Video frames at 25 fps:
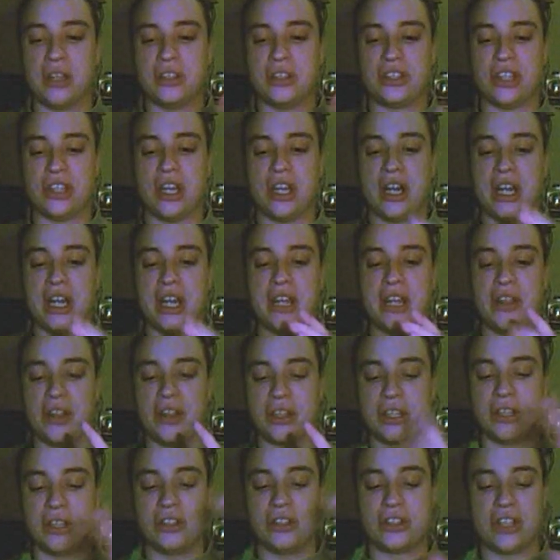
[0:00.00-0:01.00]
concerning
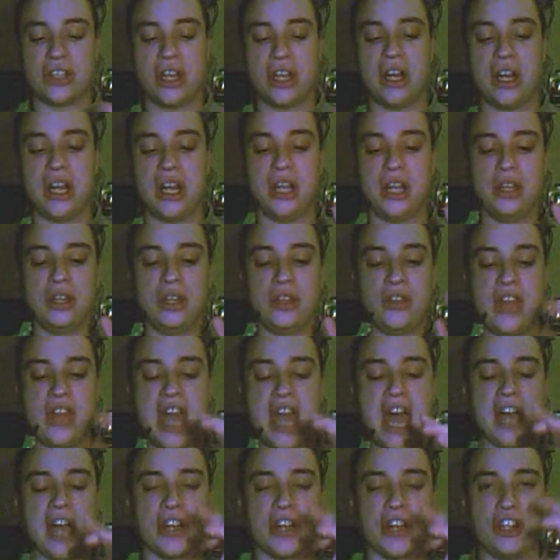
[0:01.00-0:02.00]

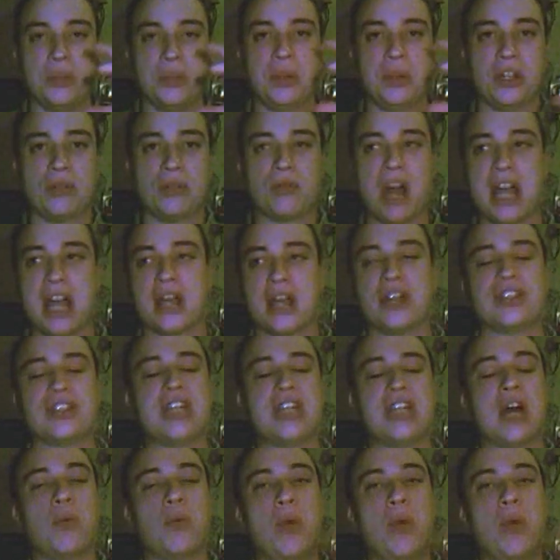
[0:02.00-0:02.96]
the action with the Wreckers. Now,